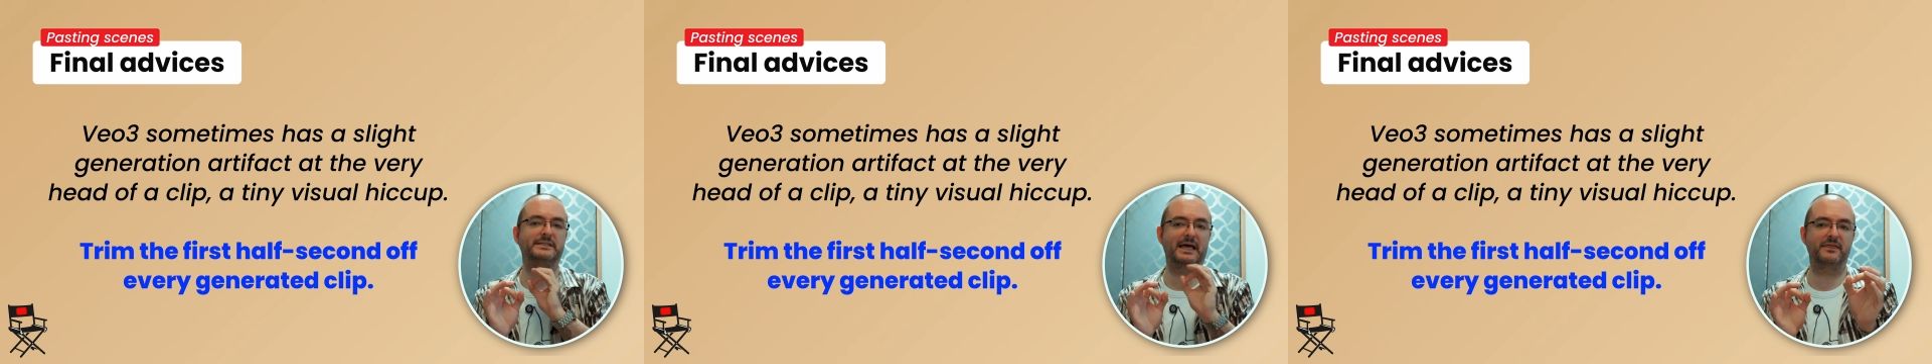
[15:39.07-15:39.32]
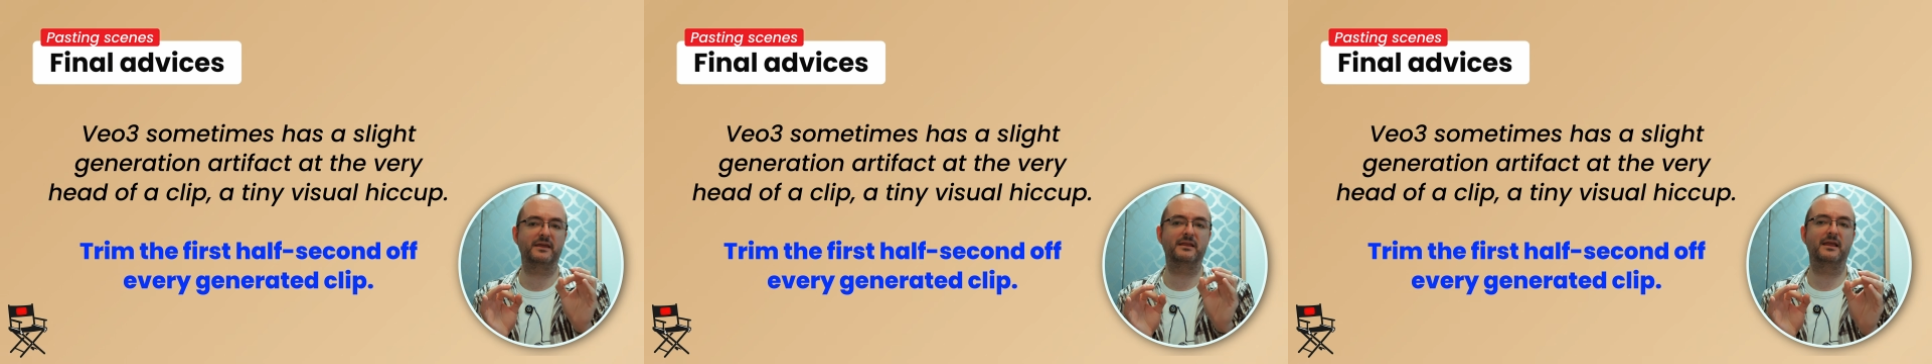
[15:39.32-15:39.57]

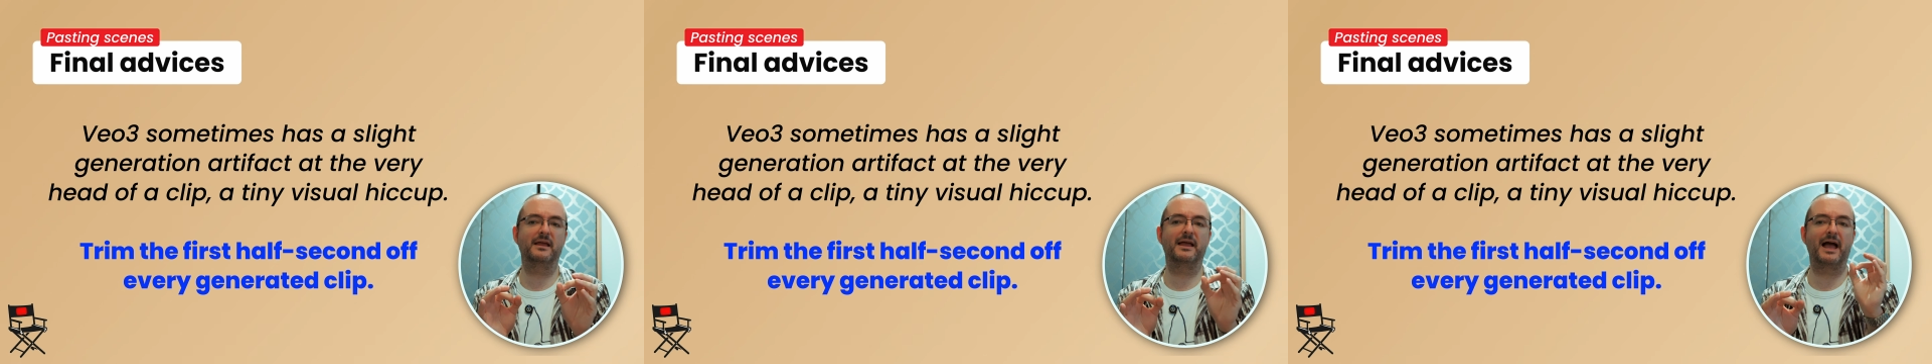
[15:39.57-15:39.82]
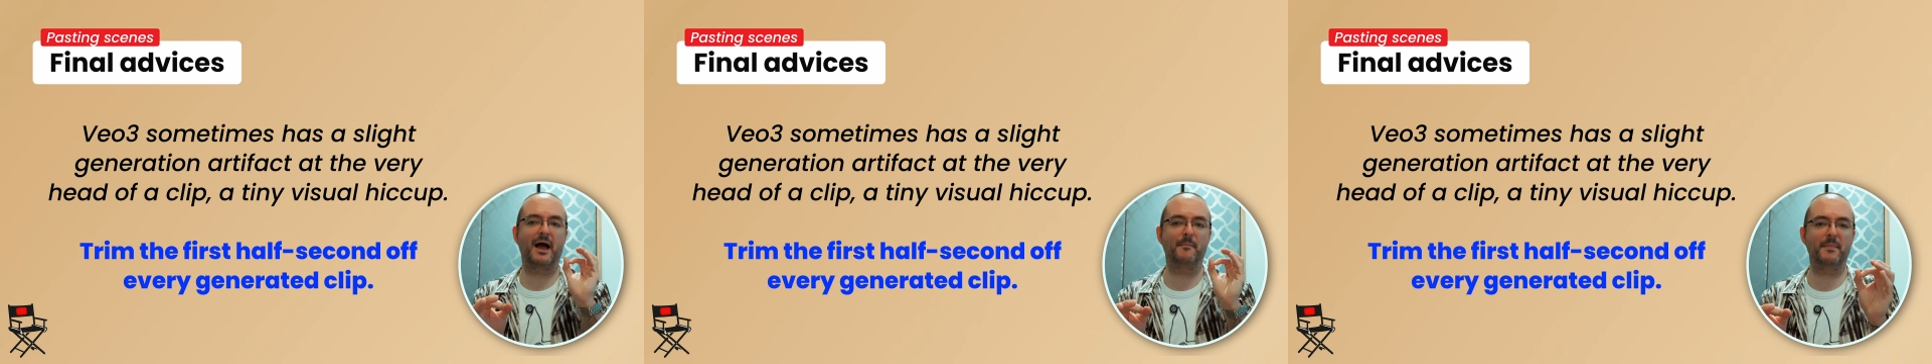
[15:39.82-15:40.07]
nothing
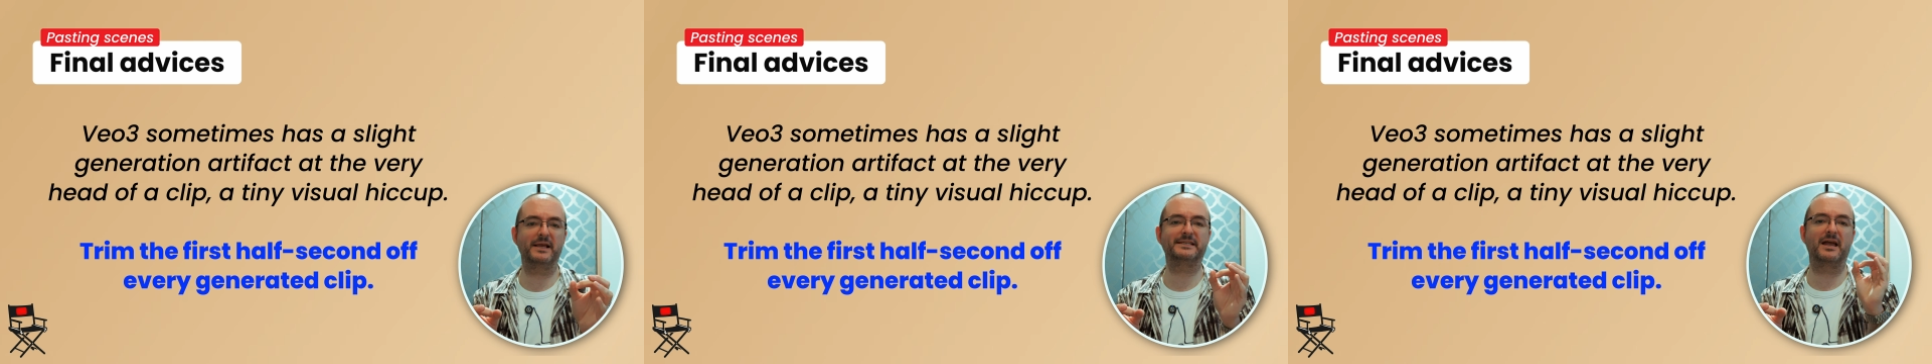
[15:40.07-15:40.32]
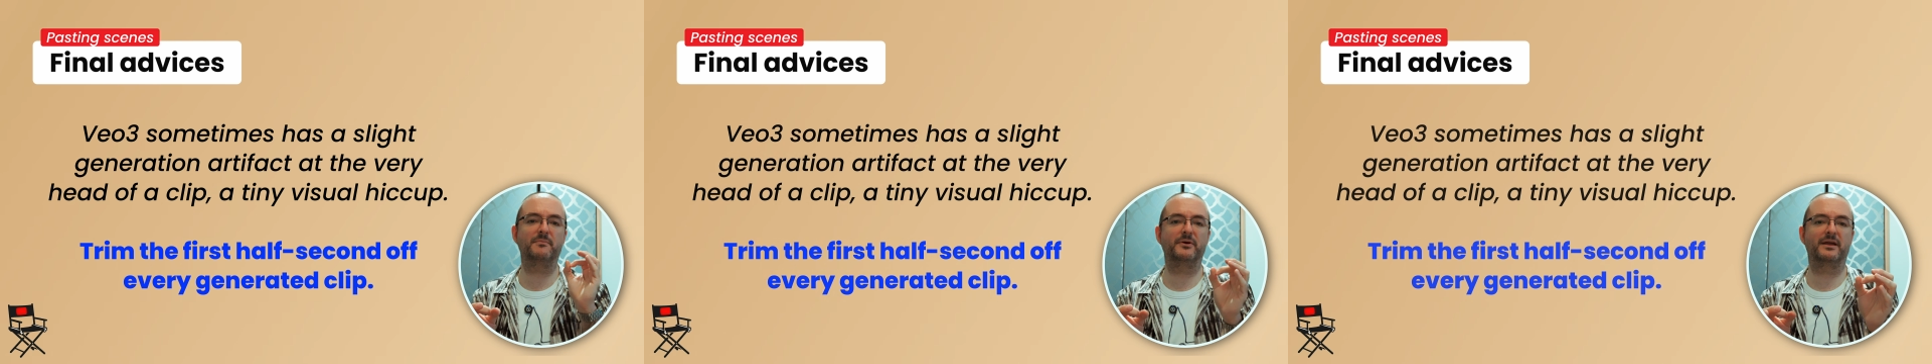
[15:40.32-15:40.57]
and makes
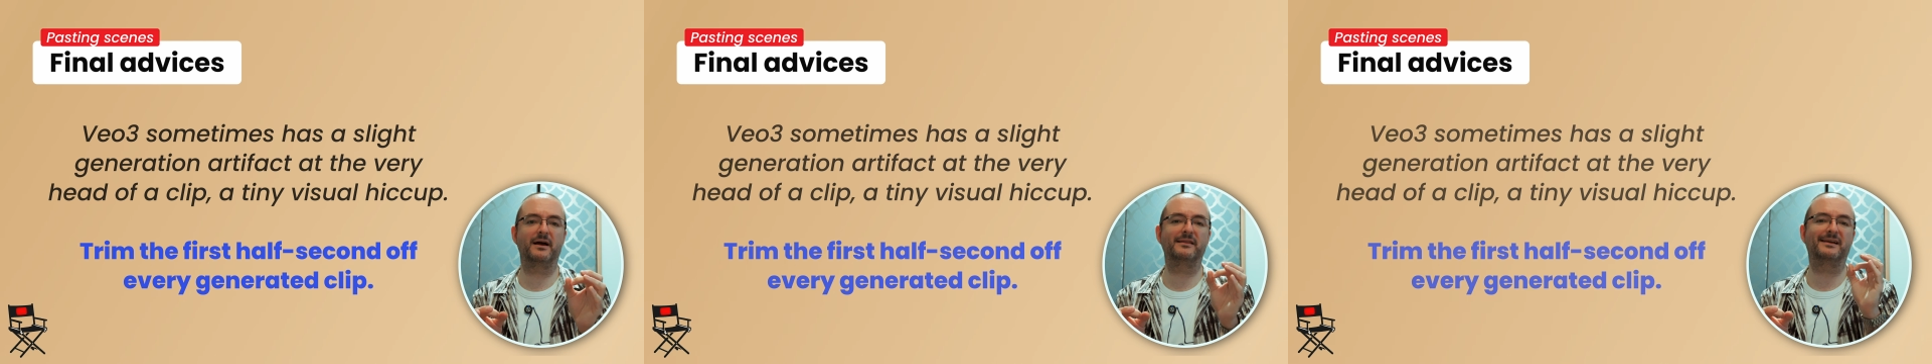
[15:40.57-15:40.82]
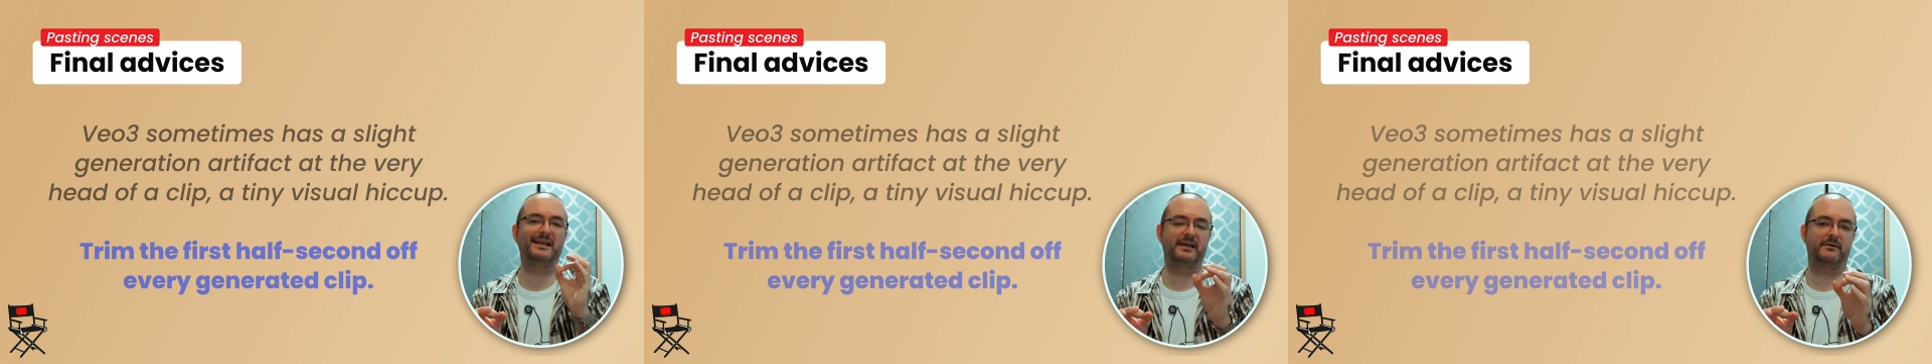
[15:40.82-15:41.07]
every cut
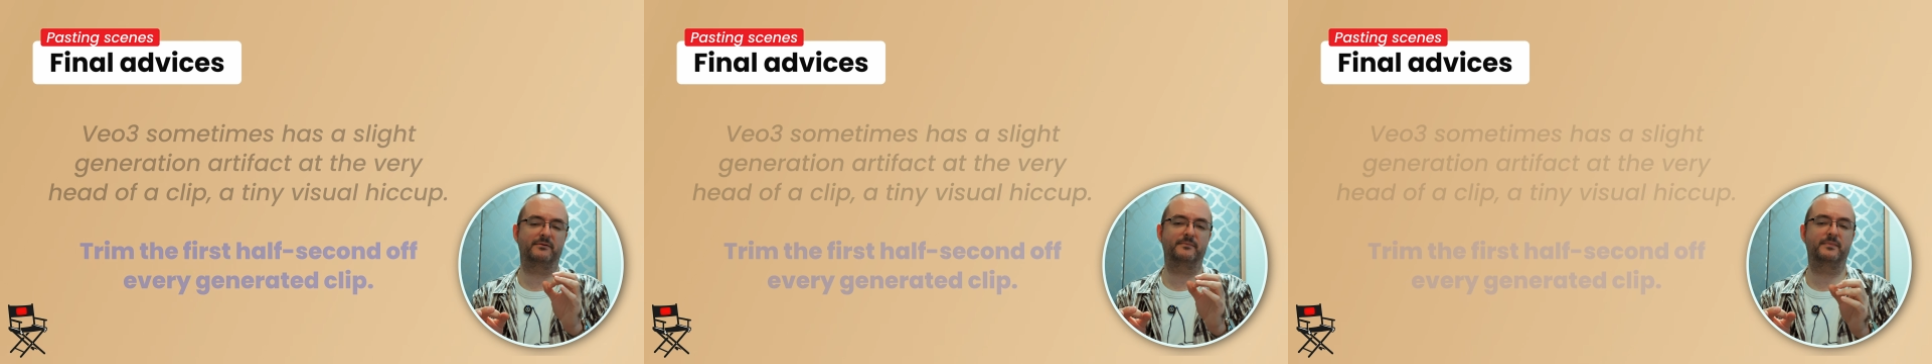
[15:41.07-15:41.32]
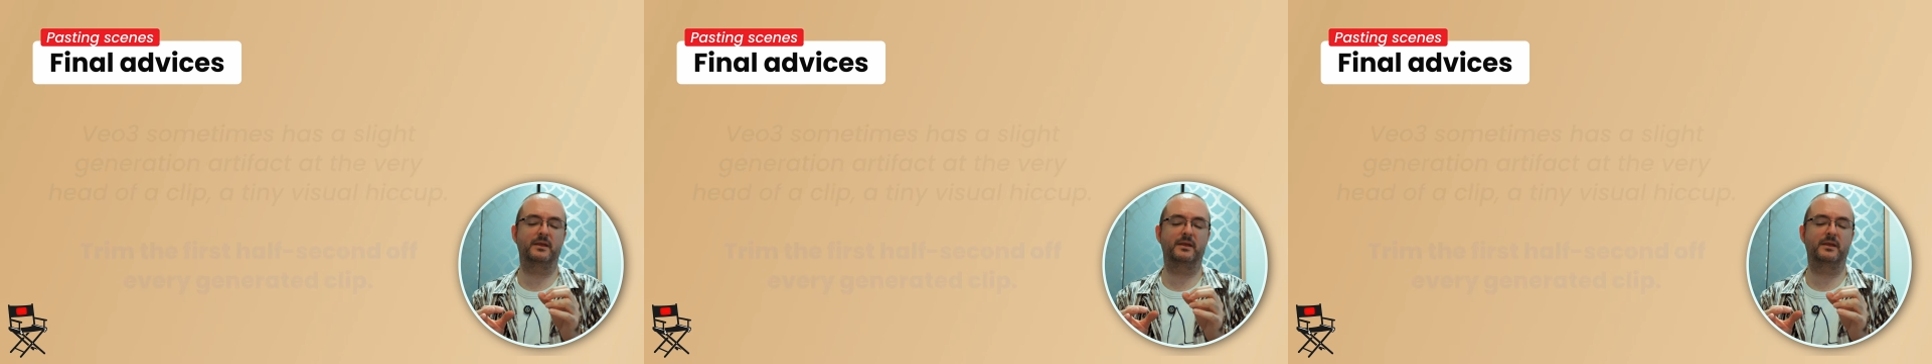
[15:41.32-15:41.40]
cleaner.